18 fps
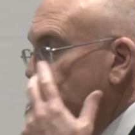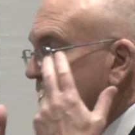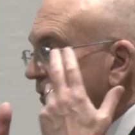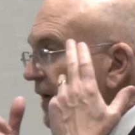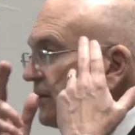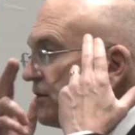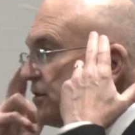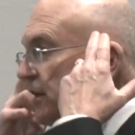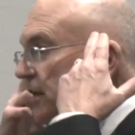
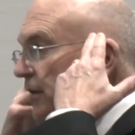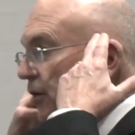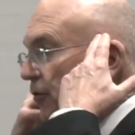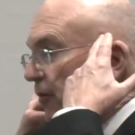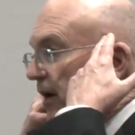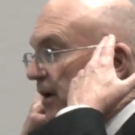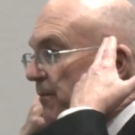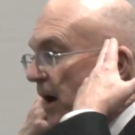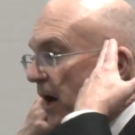rests in the
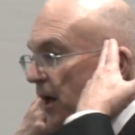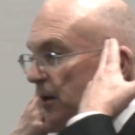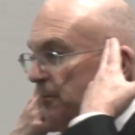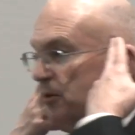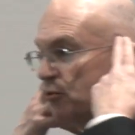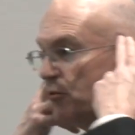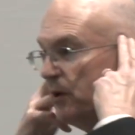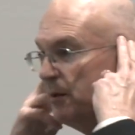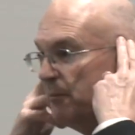gray matter
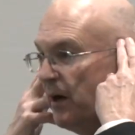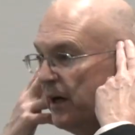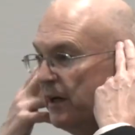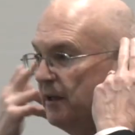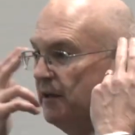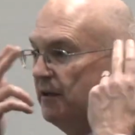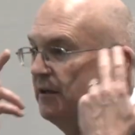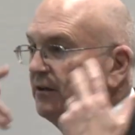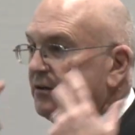between my
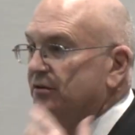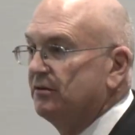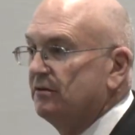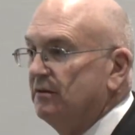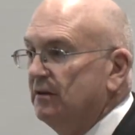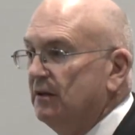ears.